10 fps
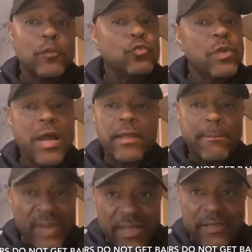Do not get
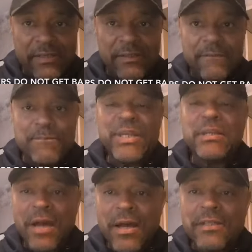baited,
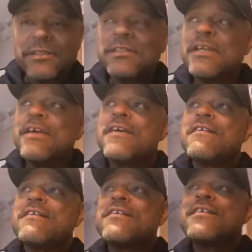because
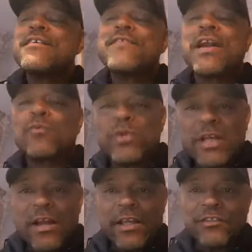if I'd have went
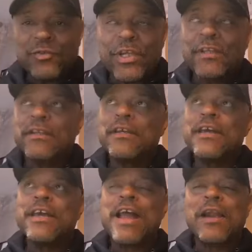down that street
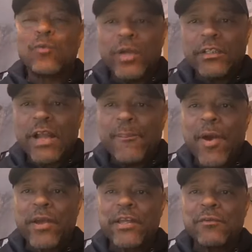and I'd have went into that
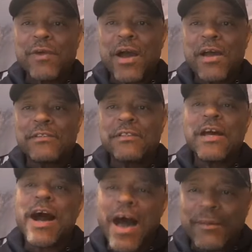parking garage,
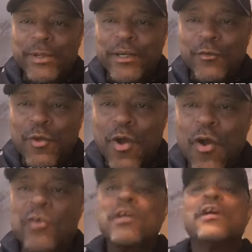I'd have been in the
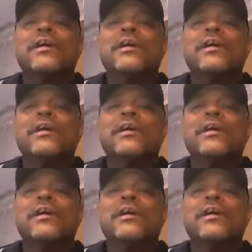wrong.